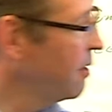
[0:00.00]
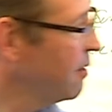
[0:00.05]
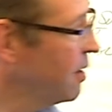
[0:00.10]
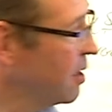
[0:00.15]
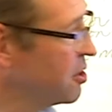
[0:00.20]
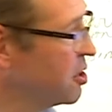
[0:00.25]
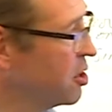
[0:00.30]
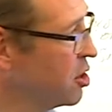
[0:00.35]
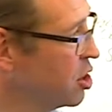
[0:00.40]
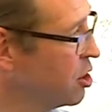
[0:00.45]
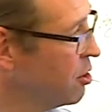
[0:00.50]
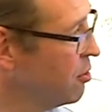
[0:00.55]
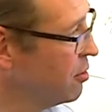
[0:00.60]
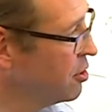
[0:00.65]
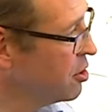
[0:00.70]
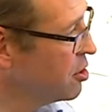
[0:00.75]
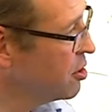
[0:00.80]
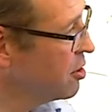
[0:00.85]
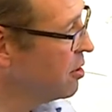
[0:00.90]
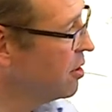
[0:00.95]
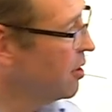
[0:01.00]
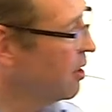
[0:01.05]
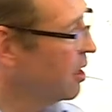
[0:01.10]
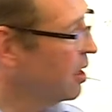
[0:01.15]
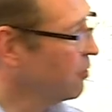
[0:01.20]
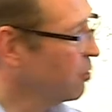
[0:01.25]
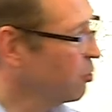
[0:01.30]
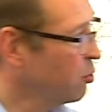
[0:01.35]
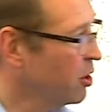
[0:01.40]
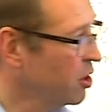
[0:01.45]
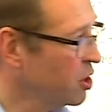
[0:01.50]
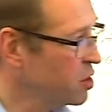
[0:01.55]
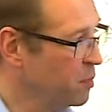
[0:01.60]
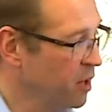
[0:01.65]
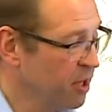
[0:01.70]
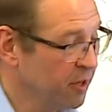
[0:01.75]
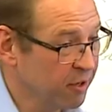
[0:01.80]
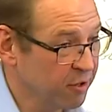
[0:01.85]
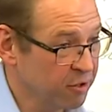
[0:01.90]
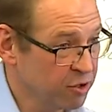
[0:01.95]
That's insurance of the works
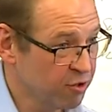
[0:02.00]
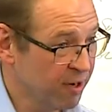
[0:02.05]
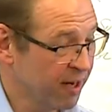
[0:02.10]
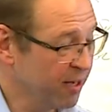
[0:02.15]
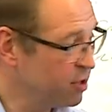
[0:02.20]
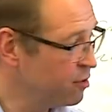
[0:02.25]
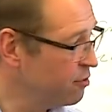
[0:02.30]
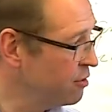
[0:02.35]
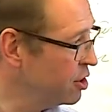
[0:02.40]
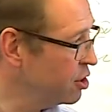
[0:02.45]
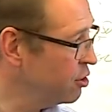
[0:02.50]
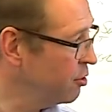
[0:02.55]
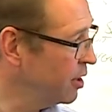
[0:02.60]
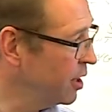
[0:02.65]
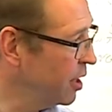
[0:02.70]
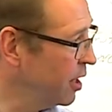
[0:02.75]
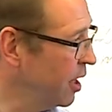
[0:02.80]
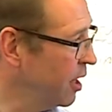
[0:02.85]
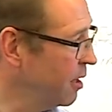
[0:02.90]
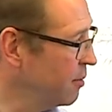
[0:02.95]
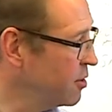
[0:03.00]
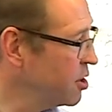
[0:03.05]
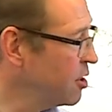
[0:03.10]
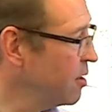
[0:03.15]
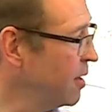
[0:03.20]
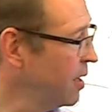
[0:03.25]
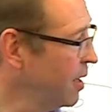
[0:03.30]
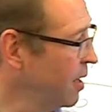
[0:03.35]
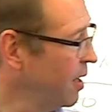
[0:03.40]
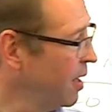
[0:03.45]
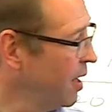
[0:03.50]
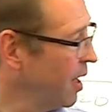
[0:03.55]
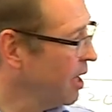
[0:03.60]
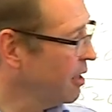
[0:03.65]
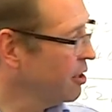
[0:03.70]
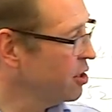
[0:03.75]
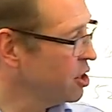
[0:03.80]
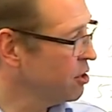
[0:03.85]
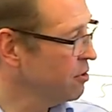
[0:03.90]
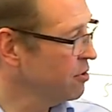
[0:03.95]
by the contractor in joint names
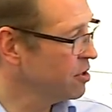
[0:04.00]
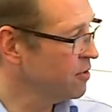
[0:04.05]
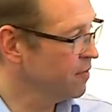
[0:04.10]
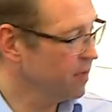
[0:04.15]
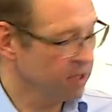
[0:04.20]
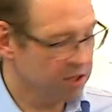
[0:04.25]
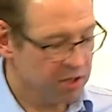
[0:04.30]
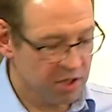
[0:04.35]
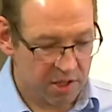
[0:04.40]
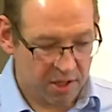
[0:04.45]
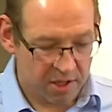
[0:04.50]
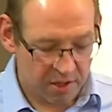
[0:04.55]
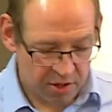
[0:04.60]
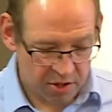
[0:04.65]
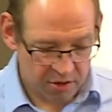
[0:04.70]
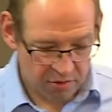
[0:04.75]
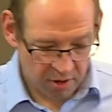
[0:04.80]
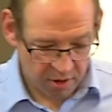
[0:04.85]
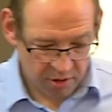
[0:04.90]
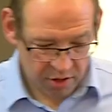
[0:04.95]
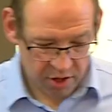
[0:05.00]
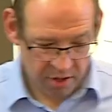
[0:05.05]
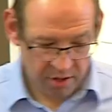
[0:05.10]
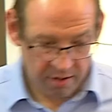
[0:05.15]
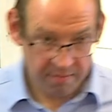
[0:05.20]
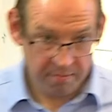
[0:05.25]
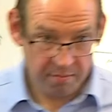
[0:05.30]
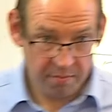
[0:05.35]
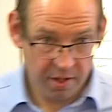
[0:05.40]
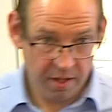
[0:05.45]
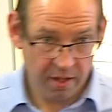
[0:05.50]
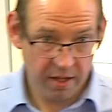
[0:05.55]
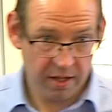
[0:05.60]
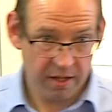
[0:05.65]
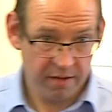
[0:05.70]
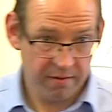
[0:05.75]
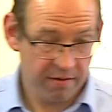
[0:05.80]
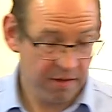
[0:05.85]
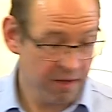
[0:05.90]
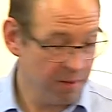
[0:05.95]
and insurance of the existing structure
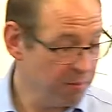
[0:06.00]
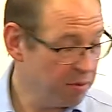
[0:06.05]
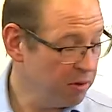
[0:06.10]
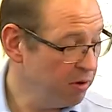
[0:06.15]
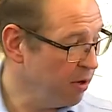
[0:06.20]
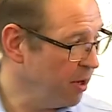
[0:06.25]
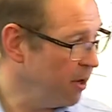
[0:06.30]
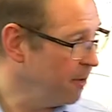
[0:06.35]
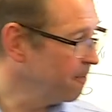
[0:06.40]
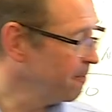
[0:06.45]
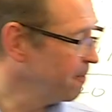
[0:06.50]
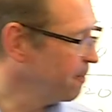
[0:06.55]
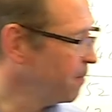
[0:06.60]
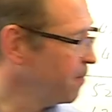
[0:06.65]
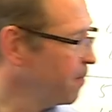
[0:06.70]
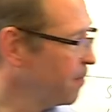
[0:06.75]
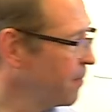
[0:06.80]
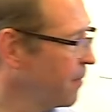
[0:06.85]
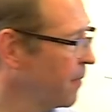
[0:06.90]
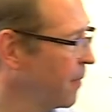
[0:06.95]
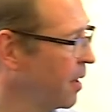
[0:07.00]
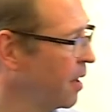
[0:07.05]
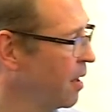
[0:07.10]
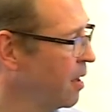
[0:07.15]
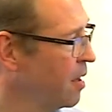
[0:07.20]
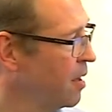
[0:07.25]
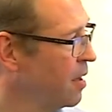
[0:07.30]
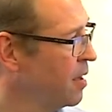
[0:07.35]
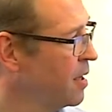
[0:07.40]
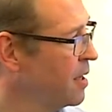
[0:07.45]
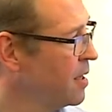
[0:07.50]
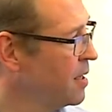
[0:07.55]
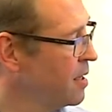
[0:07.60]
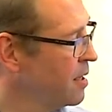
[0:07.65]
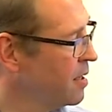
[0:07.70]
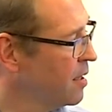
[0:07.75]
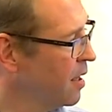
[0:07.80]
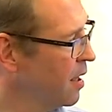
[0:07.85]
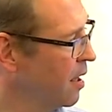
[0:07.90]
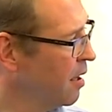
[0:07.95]
by the employer.
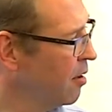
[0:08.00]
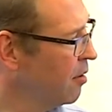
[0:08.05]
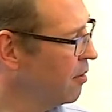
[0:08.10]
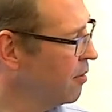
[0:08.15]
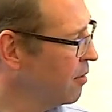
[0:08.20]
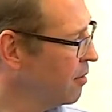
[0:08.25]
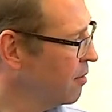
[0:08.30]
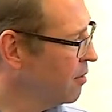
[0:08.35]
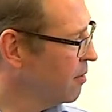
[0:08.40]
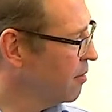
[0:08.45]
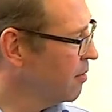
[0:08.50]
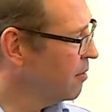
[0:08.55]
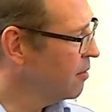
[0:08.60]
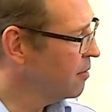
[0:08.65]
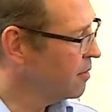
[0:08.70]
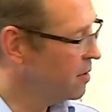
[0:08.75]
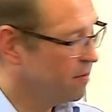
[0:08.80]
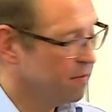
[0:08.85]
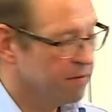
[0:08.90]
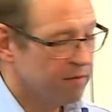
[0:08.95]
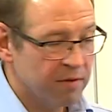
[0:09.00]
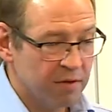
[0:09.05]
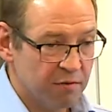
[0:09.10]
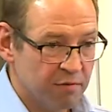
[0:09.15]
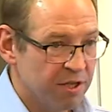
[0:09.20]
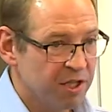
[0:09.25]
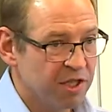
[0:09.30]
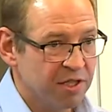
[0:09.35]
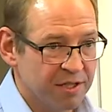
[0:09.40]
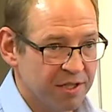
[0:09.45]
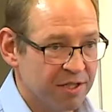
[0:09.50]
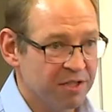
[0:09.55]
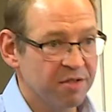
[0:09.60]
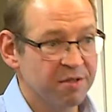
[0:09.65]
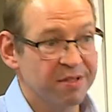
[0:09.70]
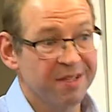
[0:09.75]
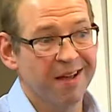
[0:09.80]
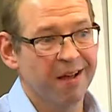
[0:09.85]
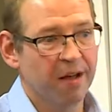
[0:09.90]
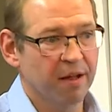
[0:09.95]
Now, the reason this is
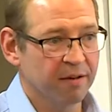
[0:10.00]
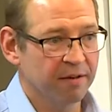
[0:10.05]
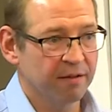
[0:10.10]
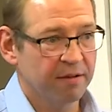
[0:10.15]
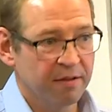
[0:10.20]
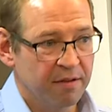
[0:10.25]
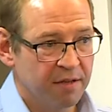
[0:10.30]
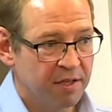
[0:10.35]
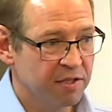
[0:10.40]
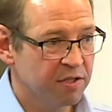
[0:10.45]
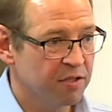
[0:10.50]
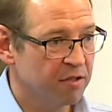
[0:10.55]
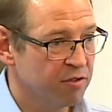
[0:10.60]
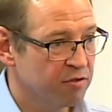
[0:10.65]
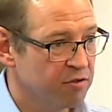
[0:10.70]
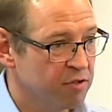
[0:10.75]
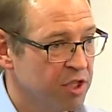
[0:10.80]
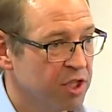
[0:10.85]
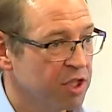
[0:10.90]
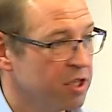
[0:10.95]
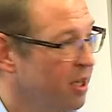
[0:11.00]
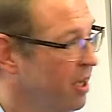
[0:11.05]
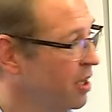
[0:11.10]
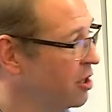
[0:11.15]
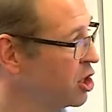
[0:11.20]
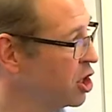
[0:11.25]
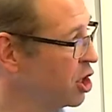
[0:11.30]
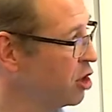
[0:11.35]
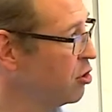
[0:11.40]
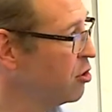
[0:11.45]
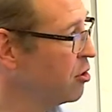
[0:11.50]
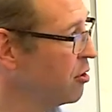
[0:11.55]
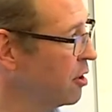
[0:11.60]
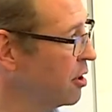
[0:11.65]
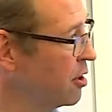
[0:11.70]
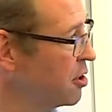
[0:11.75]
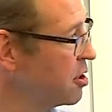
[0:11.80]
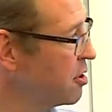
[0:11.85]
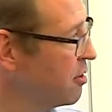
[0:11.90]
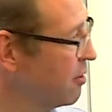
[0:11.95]
done is that traditionally
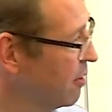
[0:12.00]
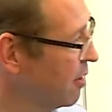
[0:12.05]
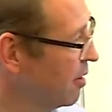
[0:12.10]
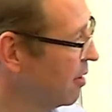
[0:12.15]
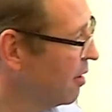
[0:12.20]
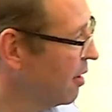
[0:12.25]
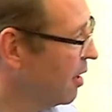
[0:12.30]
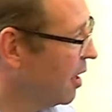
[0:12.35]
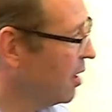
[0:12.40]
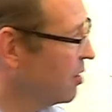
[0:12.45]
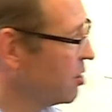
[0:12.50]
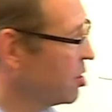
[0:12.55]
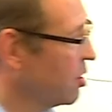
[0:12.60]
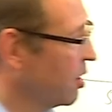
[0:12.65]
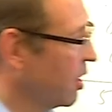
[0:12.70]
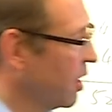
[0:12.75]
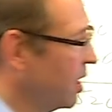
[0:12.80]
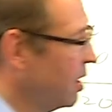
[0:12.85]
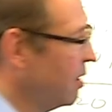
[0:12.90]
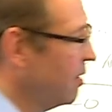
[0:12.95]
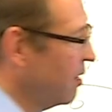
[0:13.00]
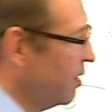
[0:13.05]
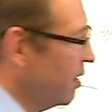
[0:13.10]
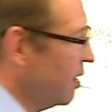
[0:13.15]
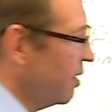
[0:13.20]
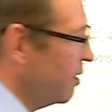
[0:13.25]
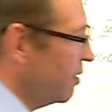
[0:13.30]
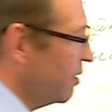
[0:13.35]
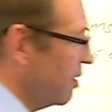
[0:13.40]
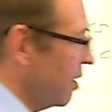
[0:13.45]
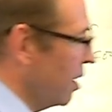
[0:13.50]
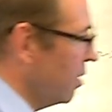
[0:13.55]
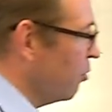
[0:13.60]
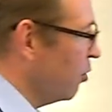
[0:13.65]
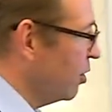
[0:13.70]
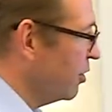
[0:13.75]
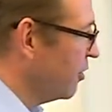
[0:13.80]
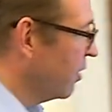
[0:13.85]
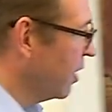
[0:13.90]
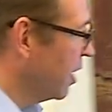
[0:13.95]
insurers actually didn't
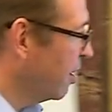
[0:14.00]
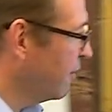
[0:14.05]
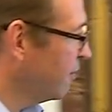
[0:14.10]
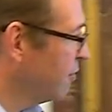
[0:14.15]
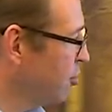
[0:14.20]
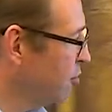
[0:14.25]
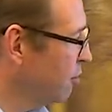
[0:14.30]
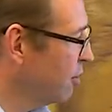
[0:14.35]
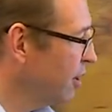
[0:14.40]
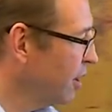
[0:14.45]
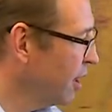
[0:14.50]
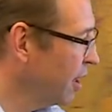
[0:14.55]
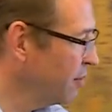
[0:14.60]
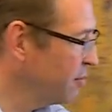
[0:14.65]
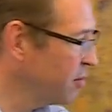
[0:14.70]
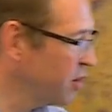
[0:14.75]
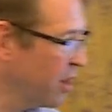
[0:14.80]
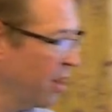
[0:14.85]
want to give joint names